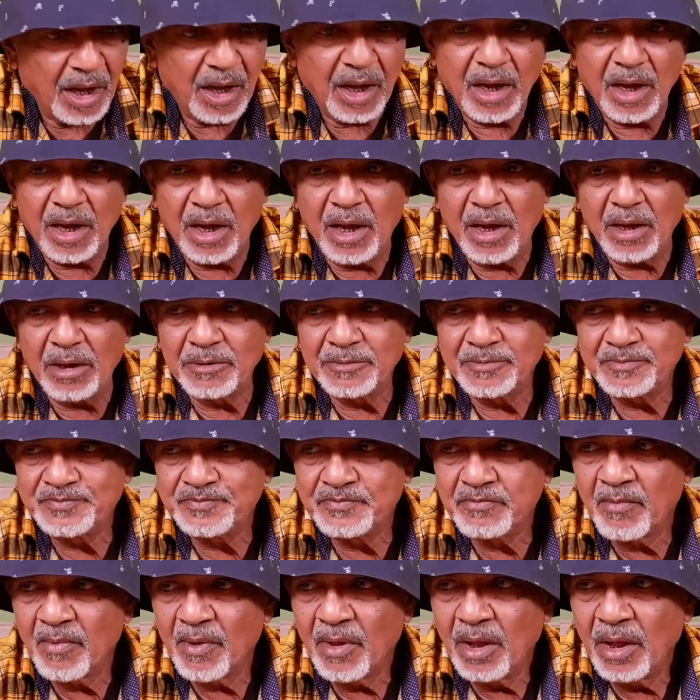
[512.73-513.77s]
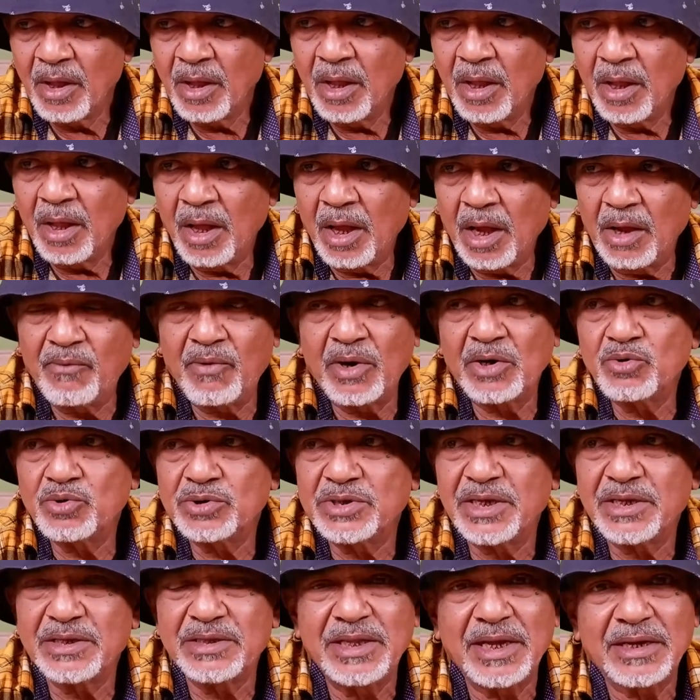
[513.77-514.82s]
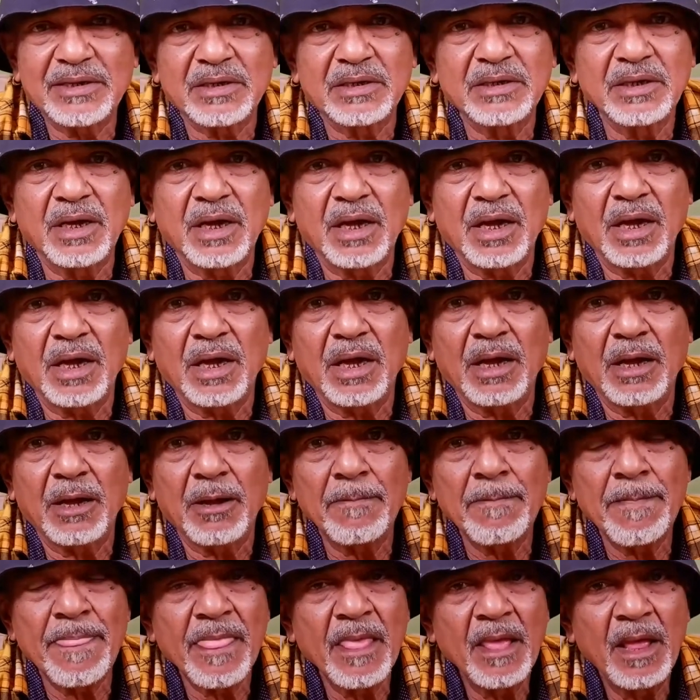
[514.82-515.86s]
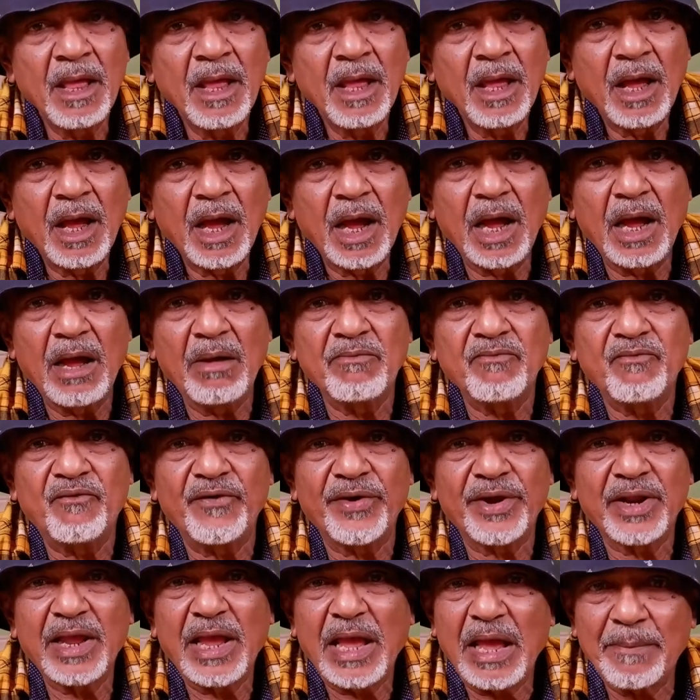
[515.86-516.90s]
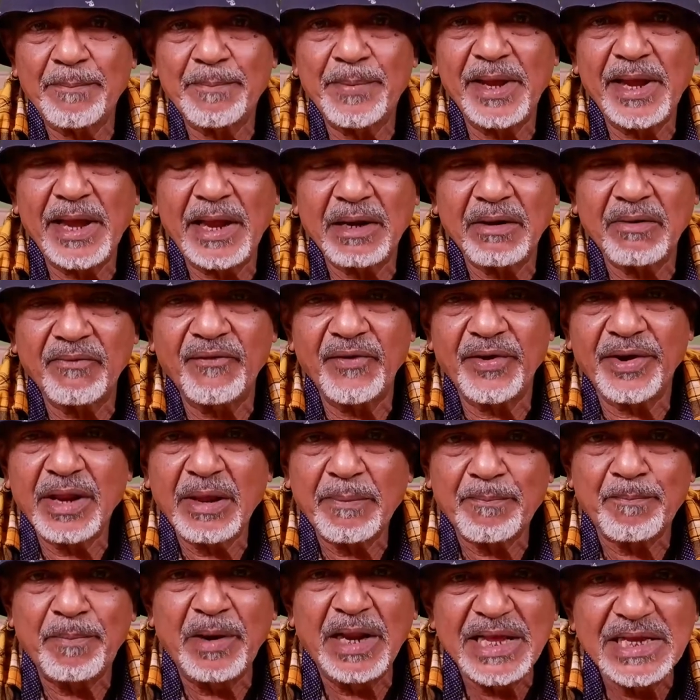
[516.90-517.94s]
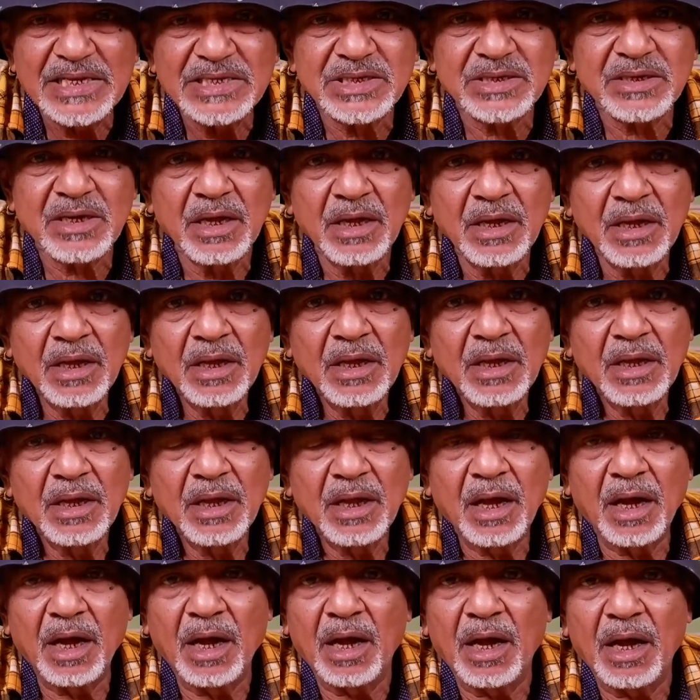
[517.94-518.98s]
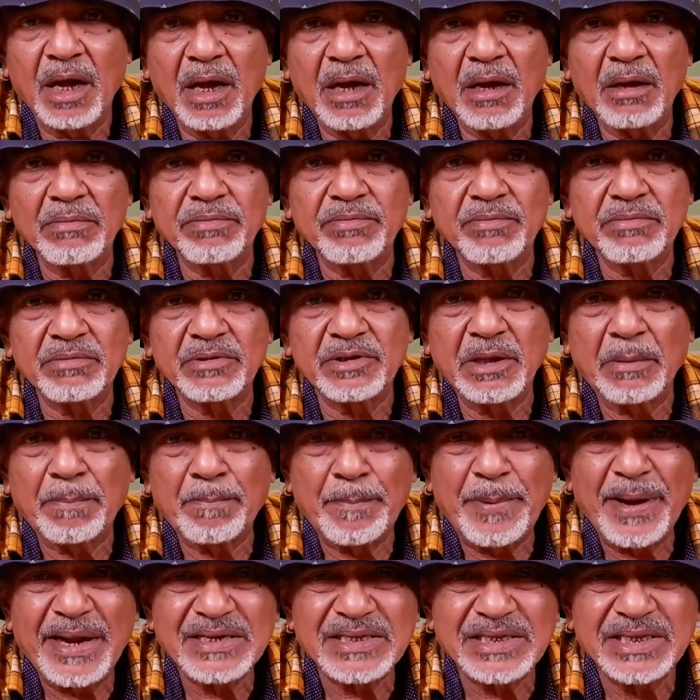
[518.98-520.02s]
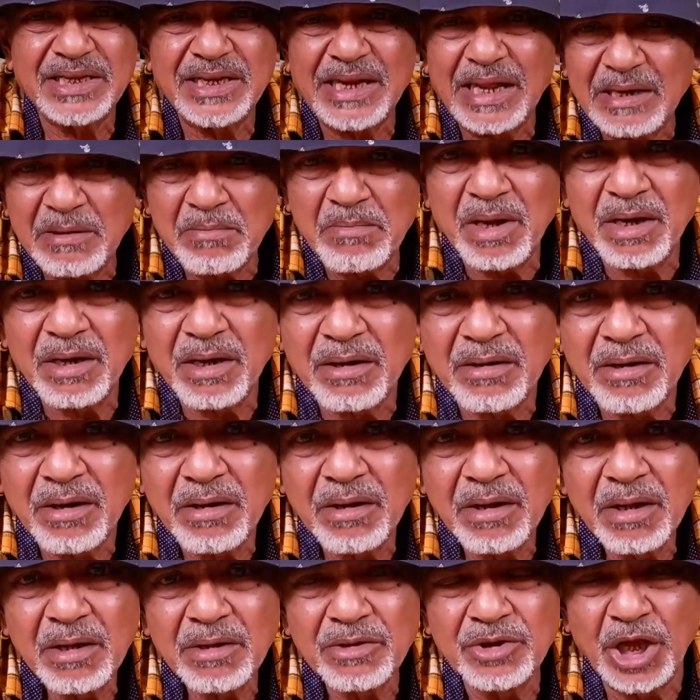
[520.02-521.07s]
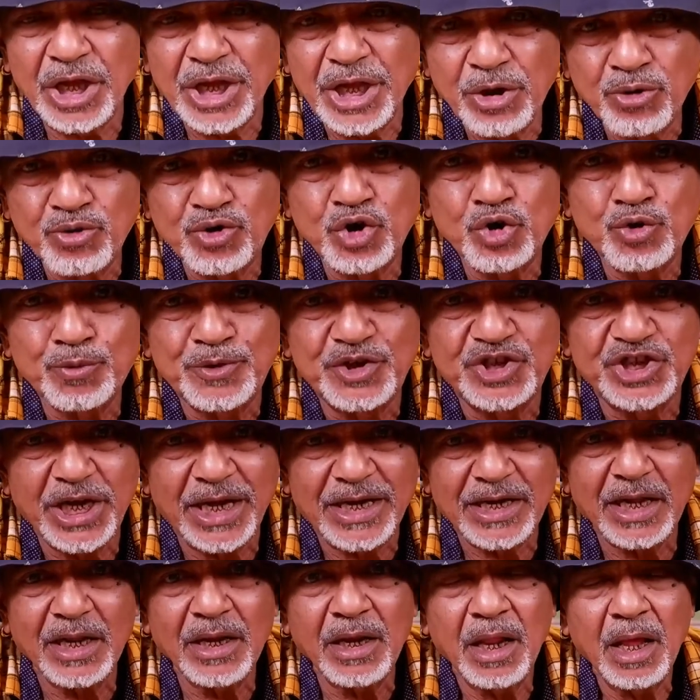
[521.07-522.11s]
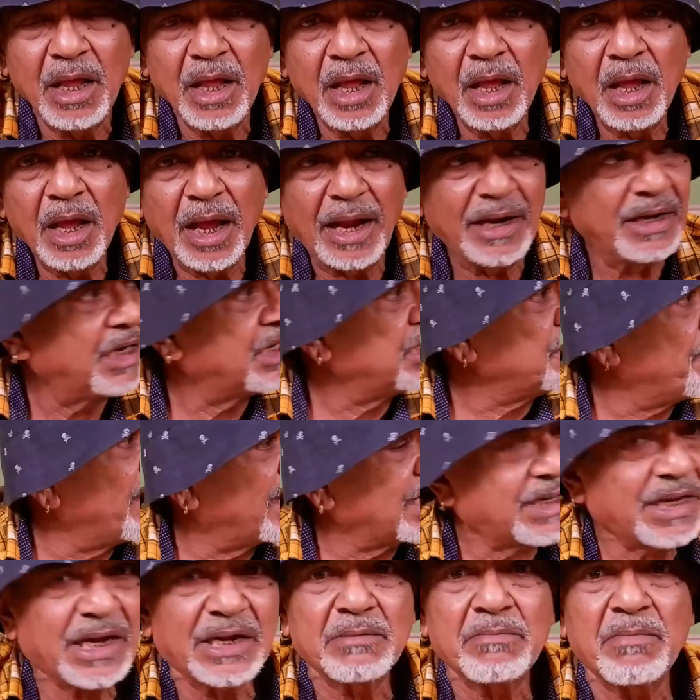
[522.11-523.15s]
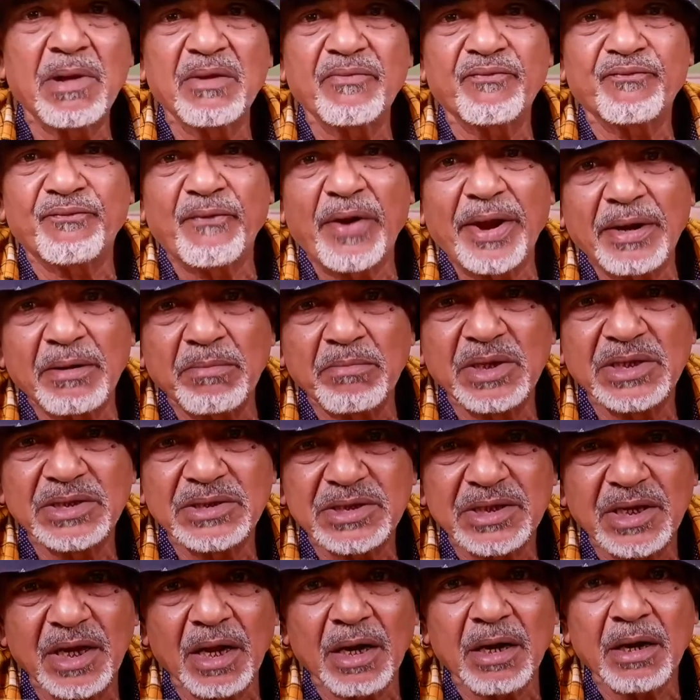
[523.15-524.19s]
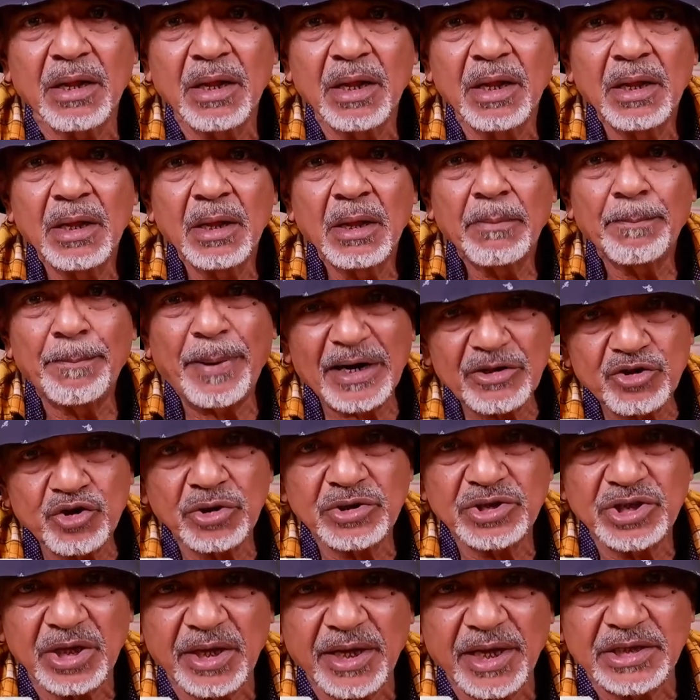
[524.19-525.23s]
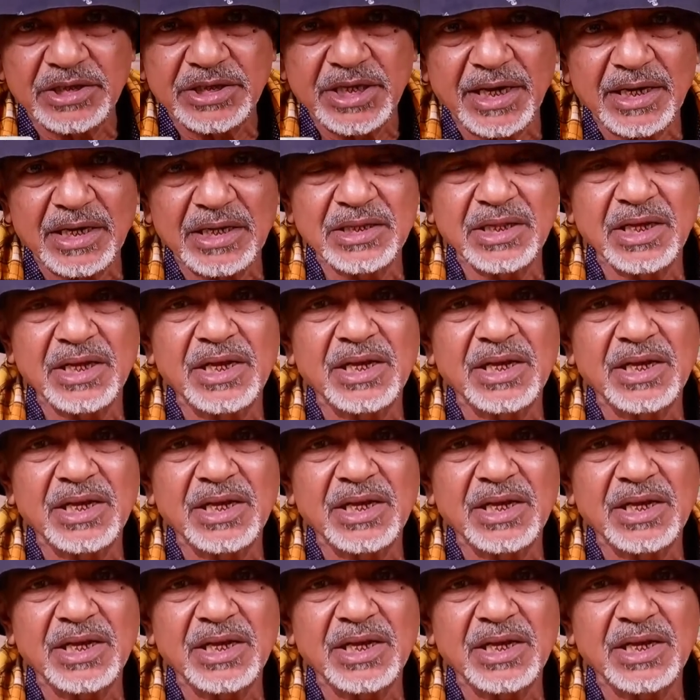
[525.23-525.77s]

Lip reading: I want to say that I am very happy and very pleased. The Pets and Animal, the YouTube channel, and invited my friend Mr. Partha Sikhar Chatterjee.